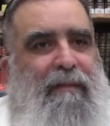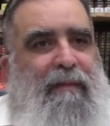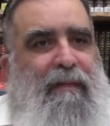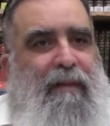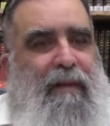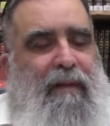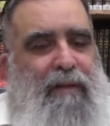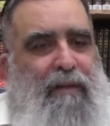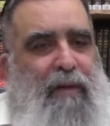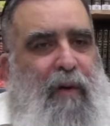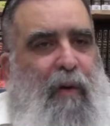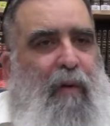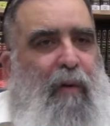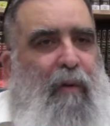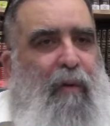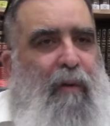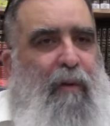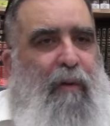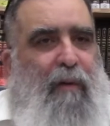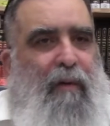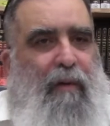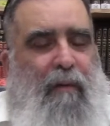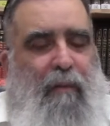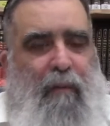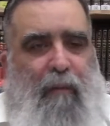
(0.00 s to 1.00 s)
So
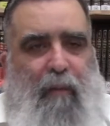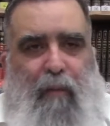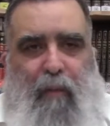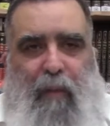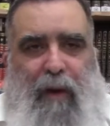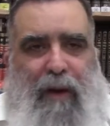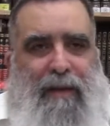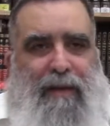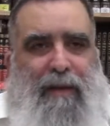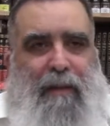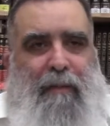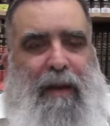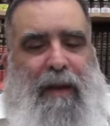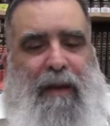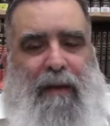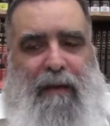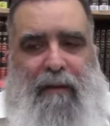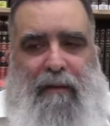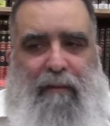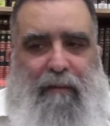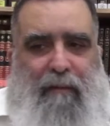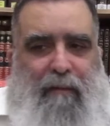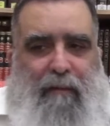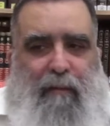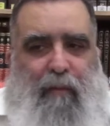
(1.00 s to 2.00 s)
what does it
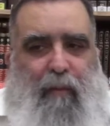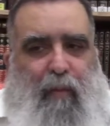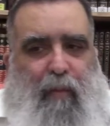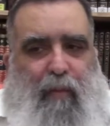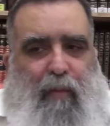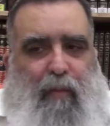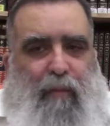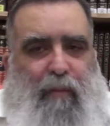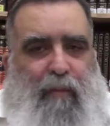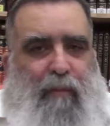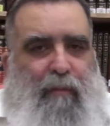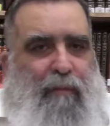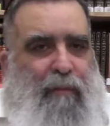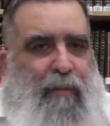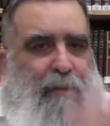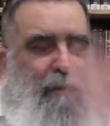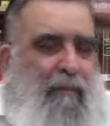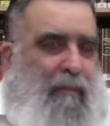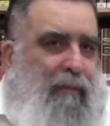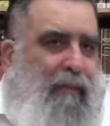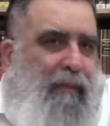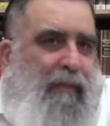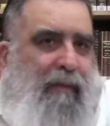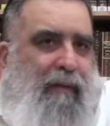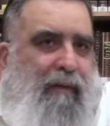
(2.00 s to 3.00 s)
mean?
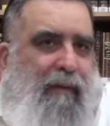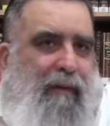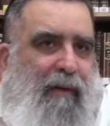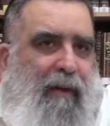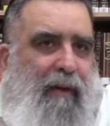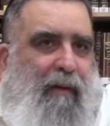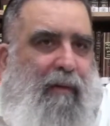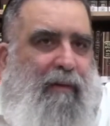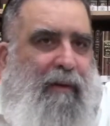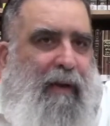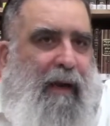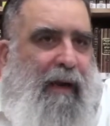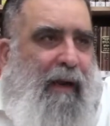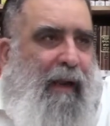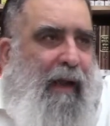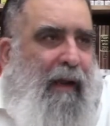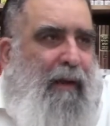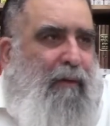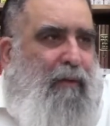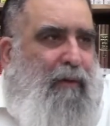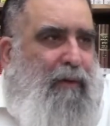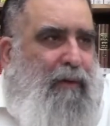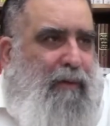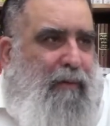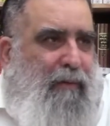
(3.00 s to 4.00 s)
You know, the
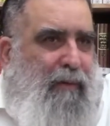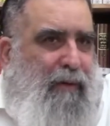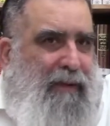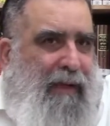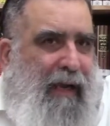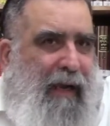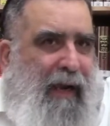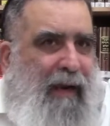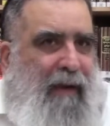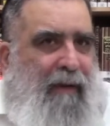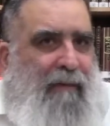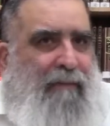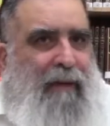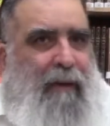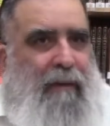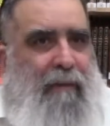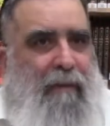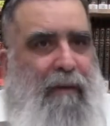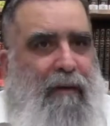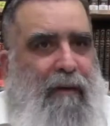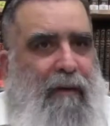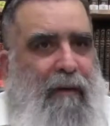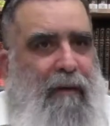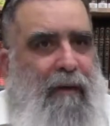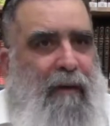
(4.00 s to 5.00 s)
cloud was ahead of them.
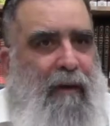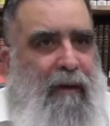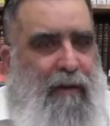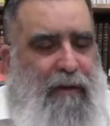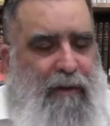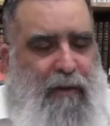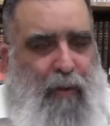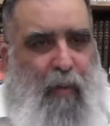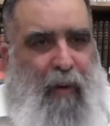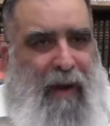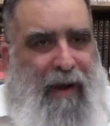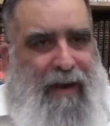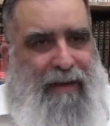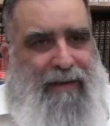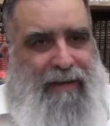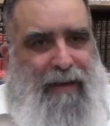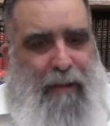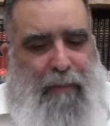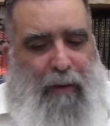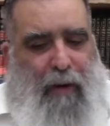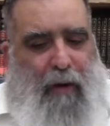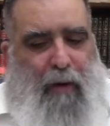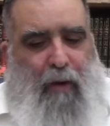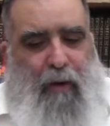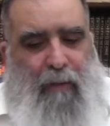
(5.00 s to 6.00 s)
So why is
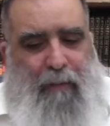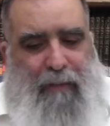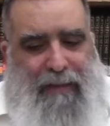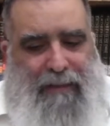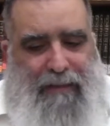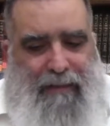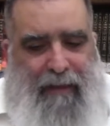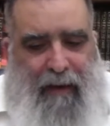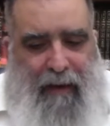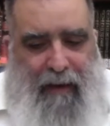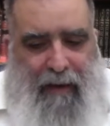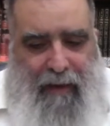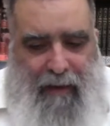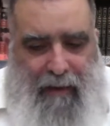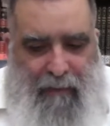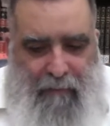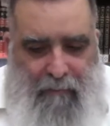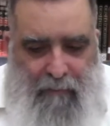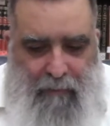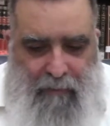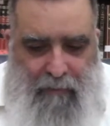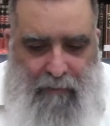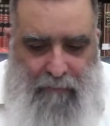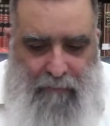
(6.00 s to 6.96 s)
it Bechol Masayim?